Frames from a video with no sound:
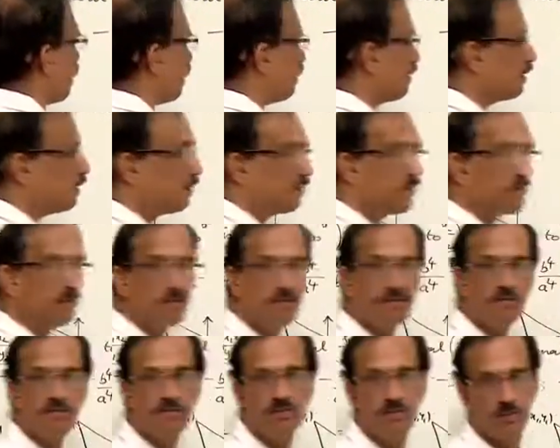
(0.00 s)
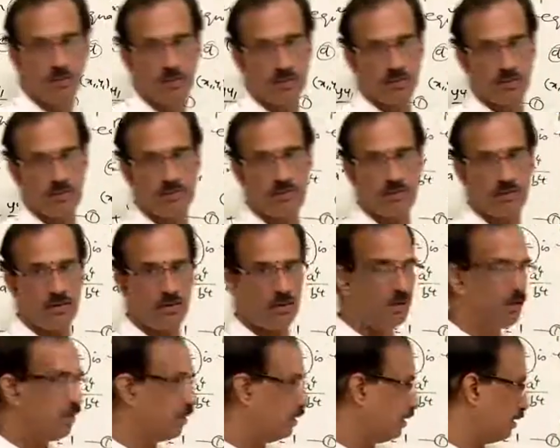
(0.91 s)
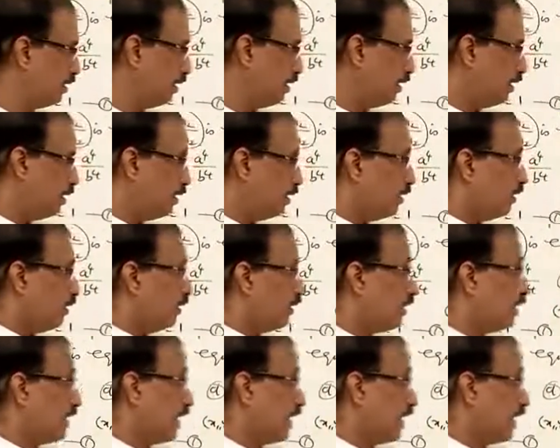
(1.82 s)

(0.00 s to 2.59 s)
4. Now